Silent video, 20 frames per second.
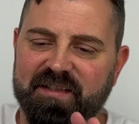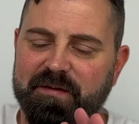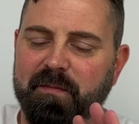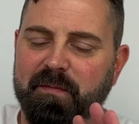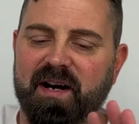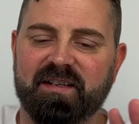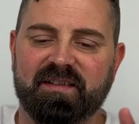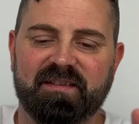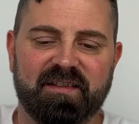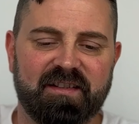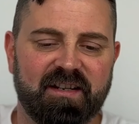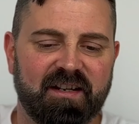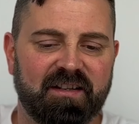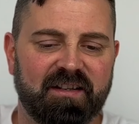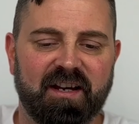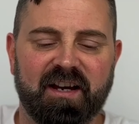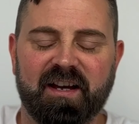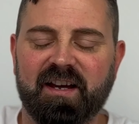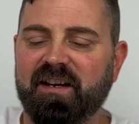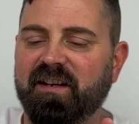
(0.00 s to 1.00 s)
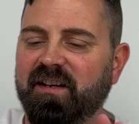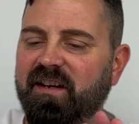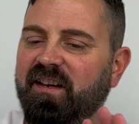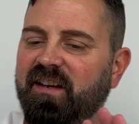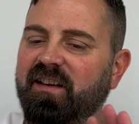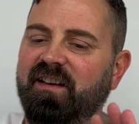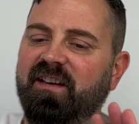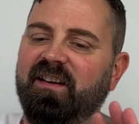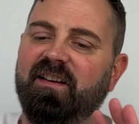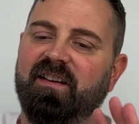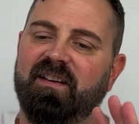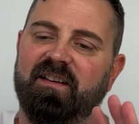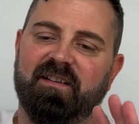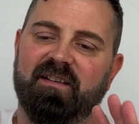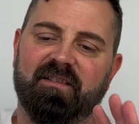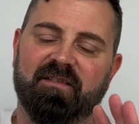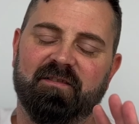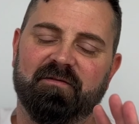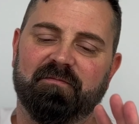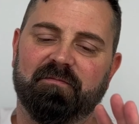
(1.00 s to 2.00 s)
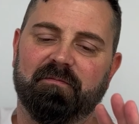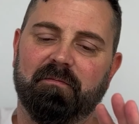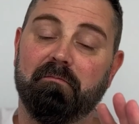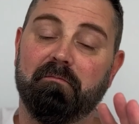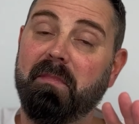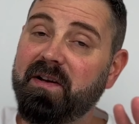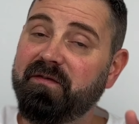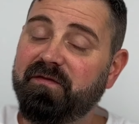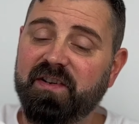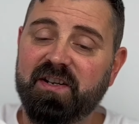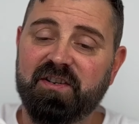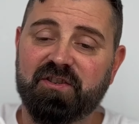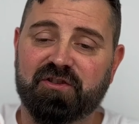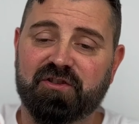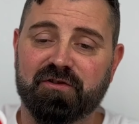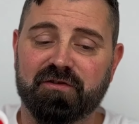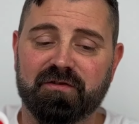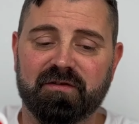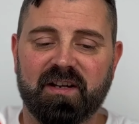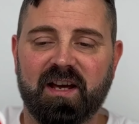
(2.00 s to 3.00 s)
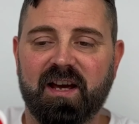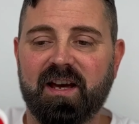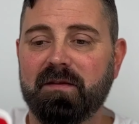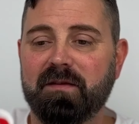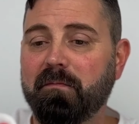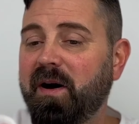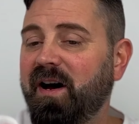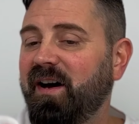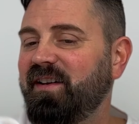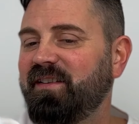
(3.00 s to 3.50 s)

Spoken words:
my DNA, my vision and my